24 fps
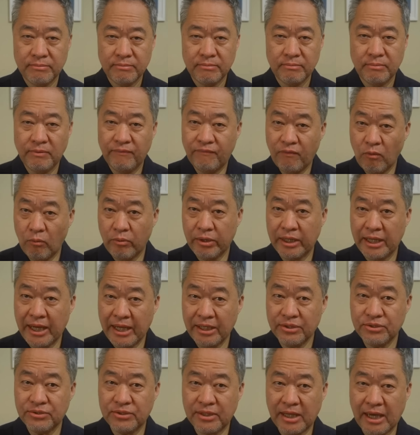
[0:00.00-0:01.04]
Before we can
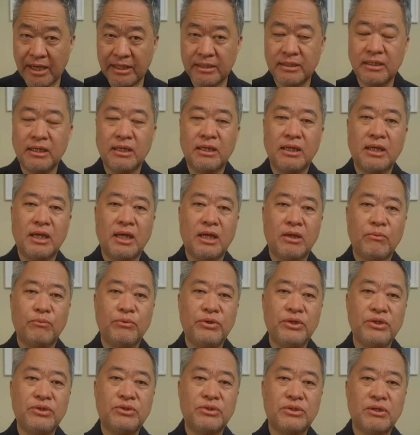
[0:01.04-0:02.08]
answer that, we
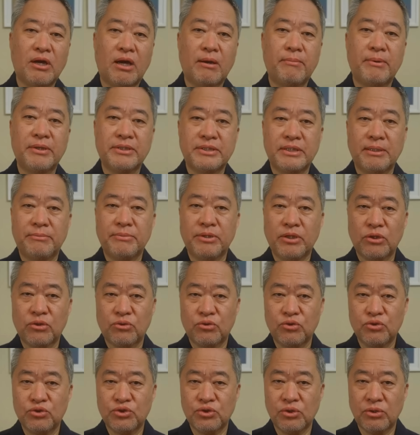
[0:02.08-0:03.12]
need to talk about something
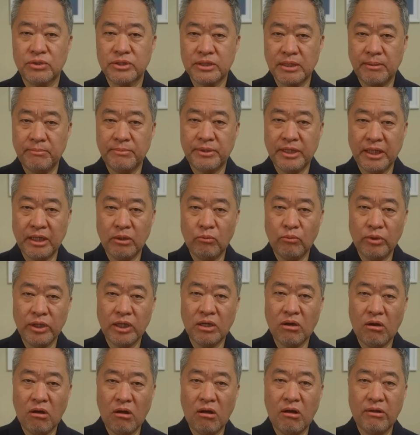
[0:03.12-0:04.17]
crucial, something we
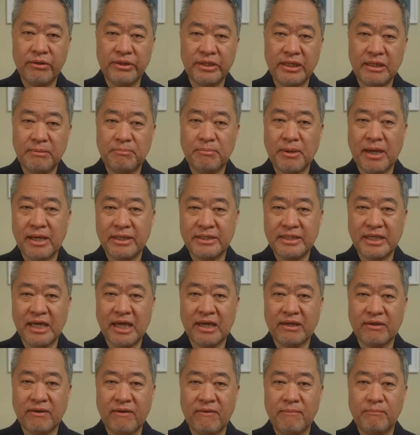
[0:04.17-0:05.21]
call the
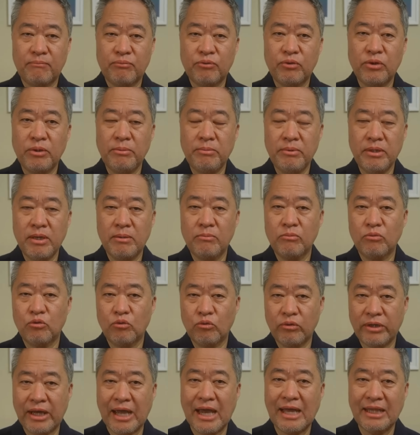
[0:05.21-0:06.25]
Patek Premium
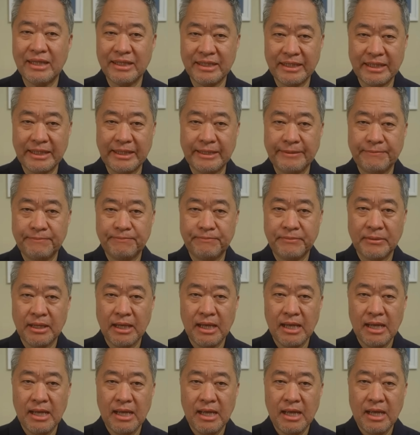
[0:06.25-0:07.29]
Reality.
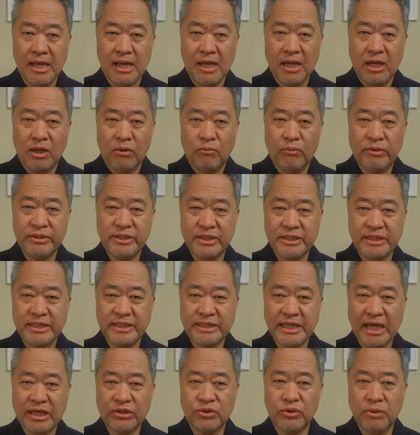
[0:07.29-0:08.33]
What does this
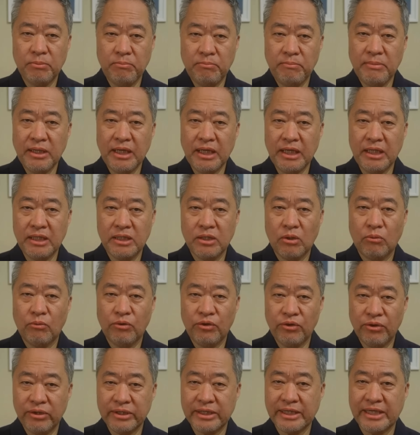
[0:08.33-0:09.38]
actually mean when
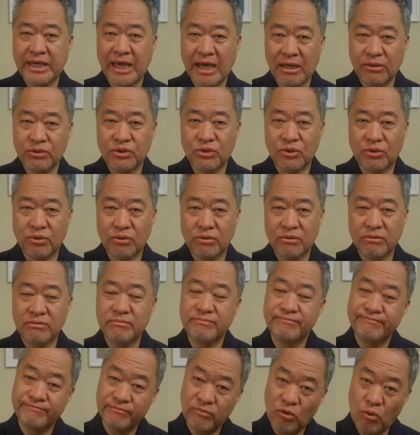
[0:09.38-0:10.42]
you're at the counter,
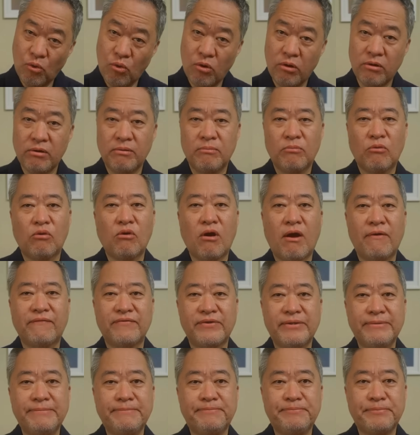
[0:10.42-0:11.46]
or more
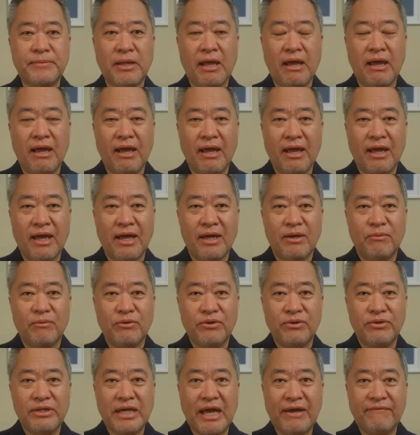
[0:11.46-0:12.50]
often, when
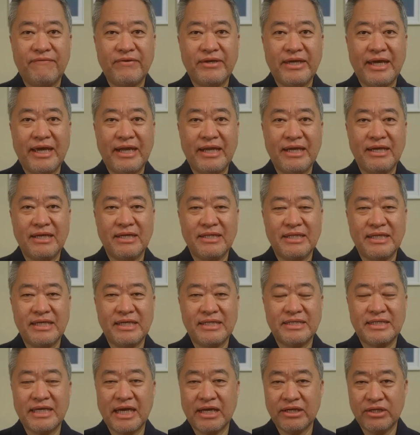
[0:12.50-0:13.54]
you're navigating the
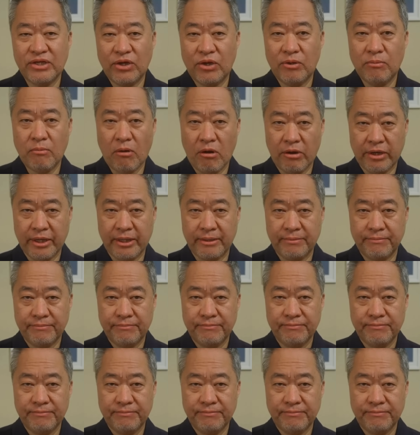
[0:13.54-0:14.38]
secondary market?